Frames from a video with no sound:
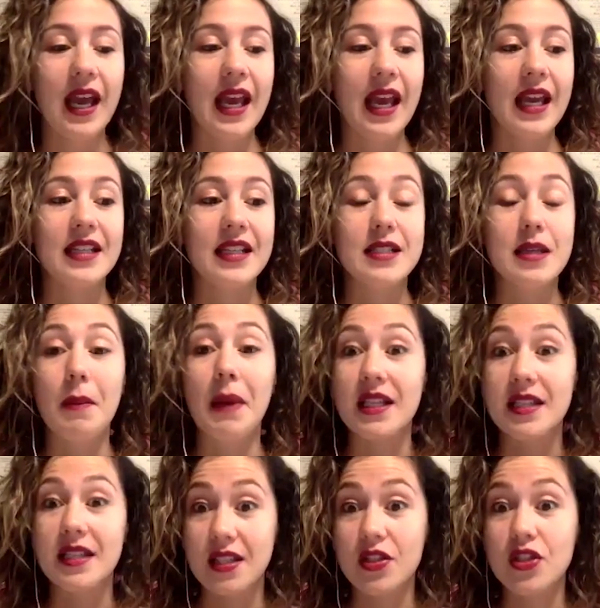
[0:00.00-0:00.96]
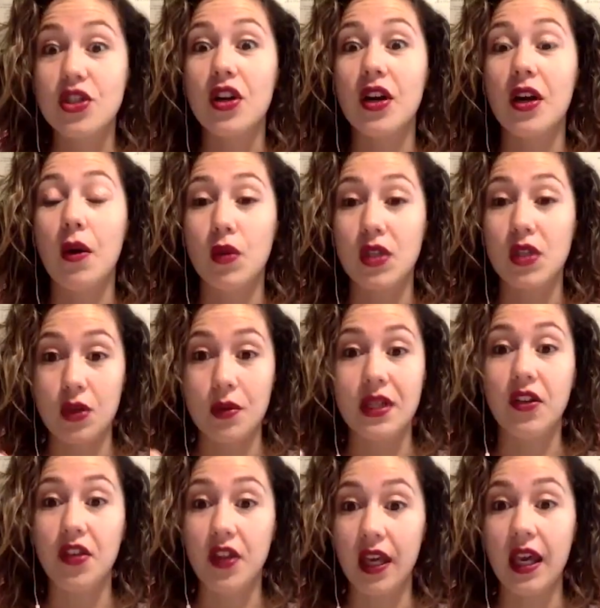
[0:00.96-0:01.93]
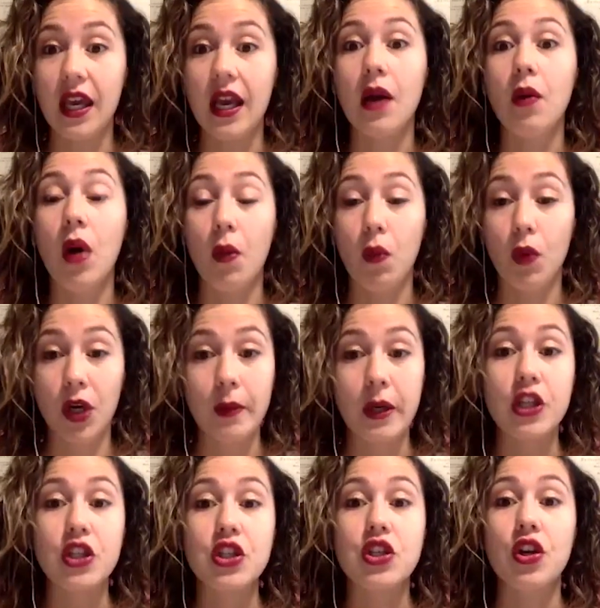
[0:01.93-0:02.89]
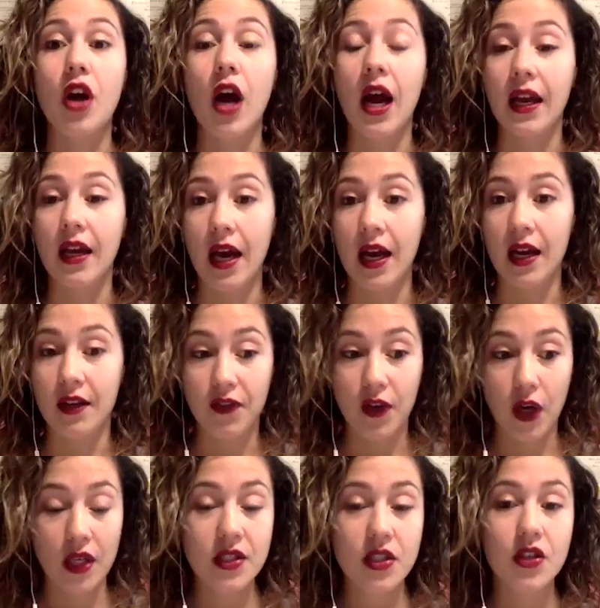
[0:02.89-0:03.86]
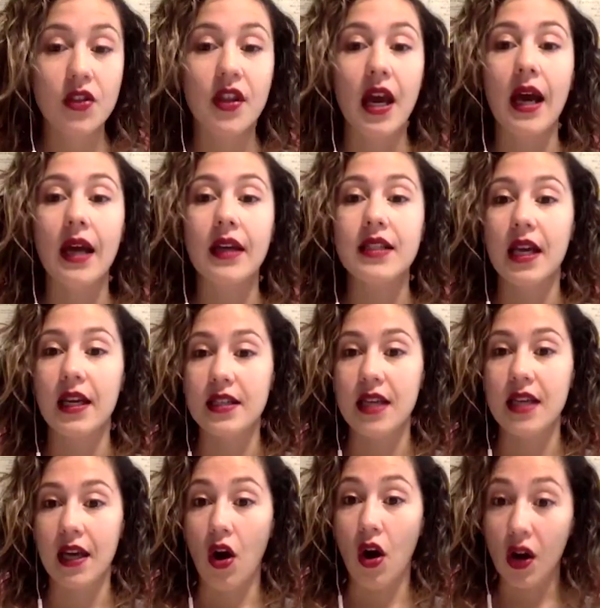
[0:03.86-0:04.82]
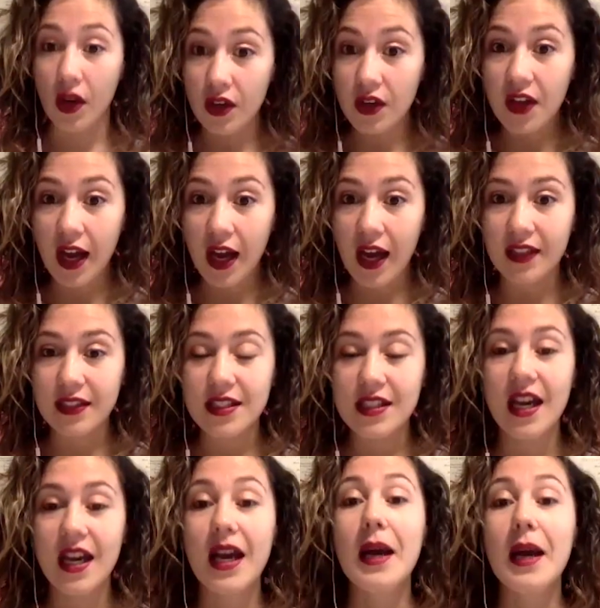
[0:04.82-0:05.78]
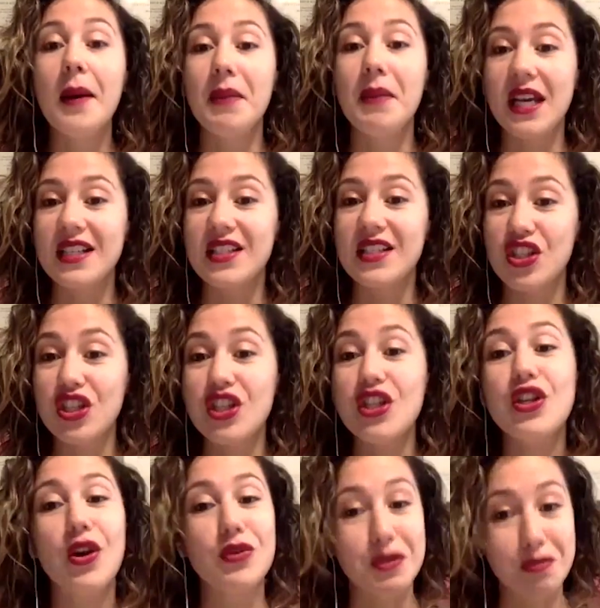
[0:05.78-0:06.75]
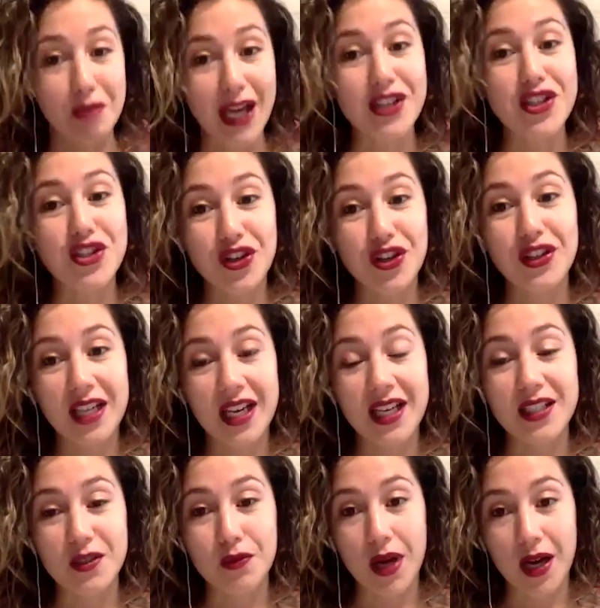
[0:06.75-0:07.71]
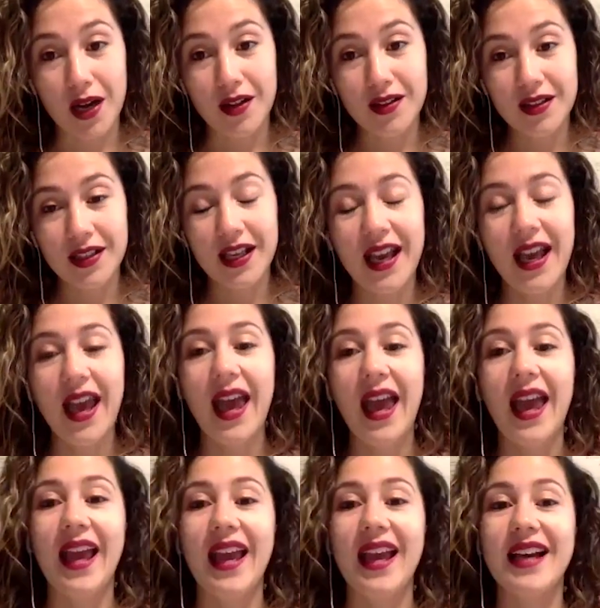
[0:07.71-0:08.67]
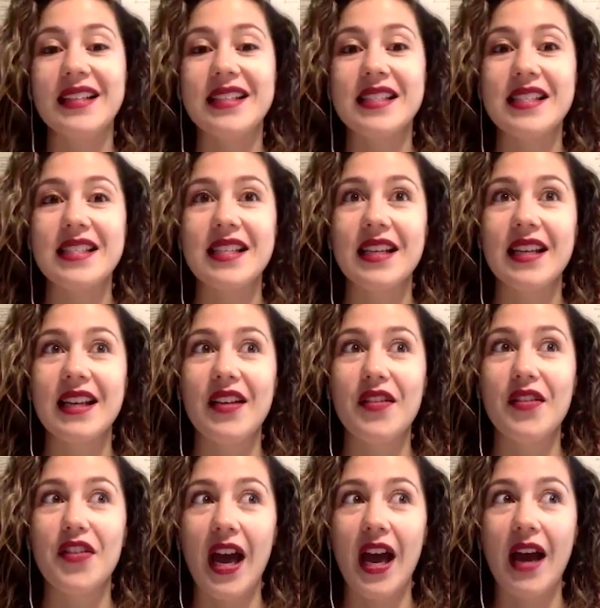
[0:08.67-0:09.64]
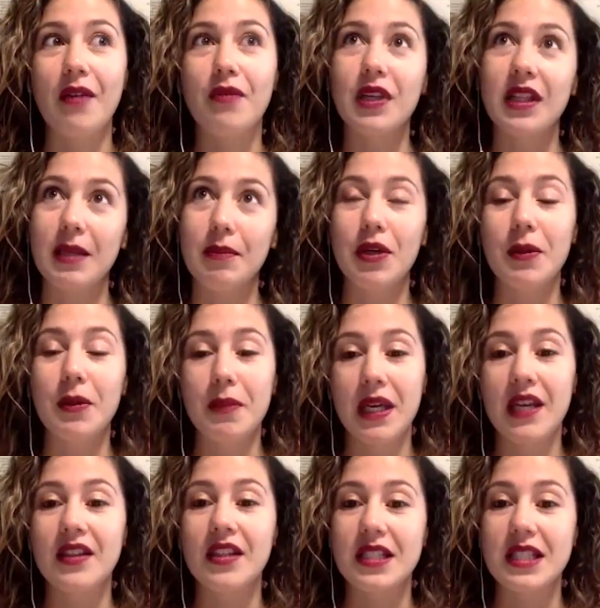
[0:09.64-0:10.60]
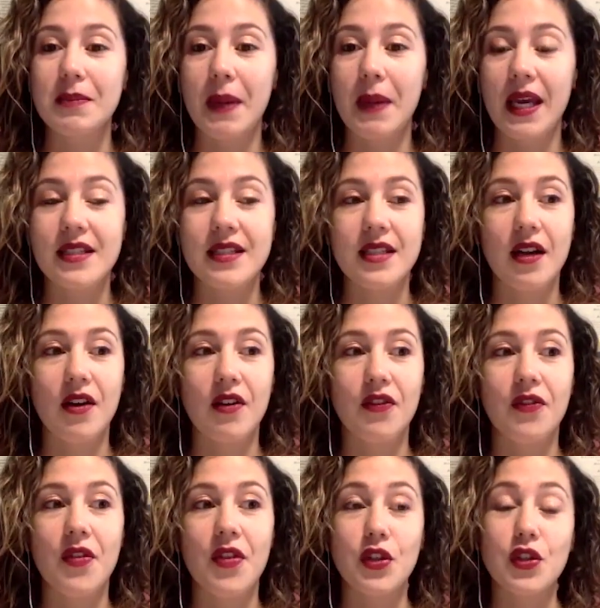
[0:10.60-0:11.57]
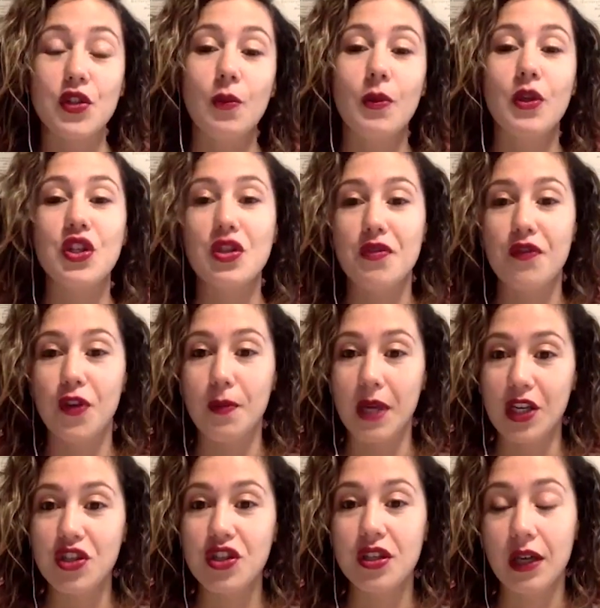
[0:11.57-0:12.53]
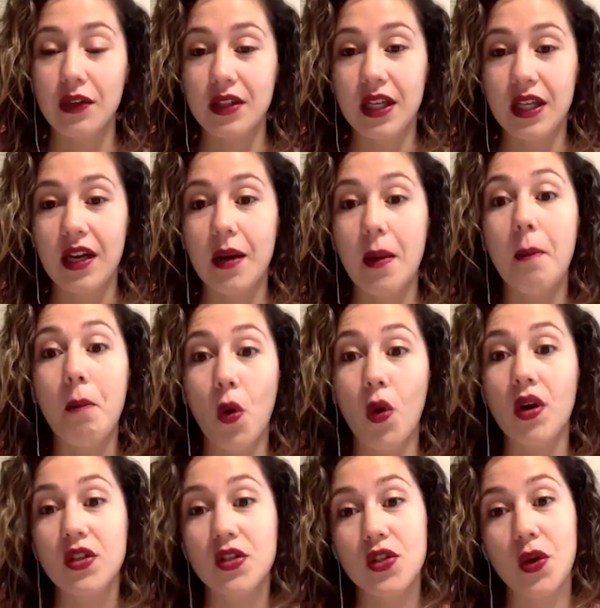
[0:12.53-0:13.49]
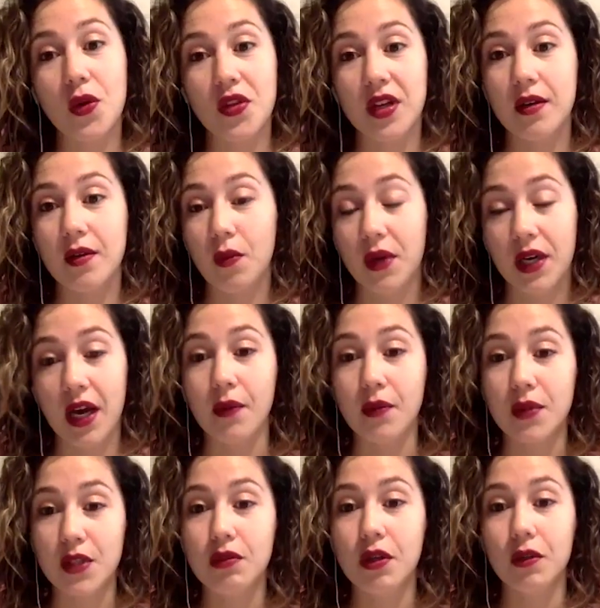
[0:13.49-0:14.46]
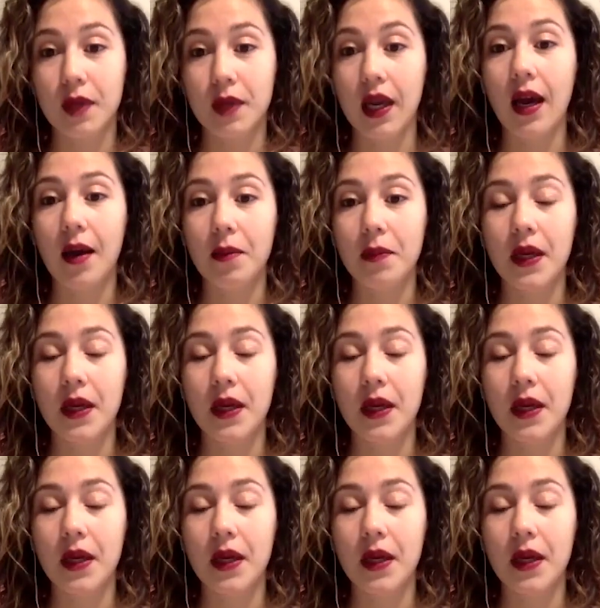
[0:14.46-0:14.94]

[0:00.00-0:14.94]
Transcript: And my sister was already thinking, I want to make sure I foster that and I honor that because she knows my journey as well. And that really put me in this space of there's so much information out there, more so than when I was growing up.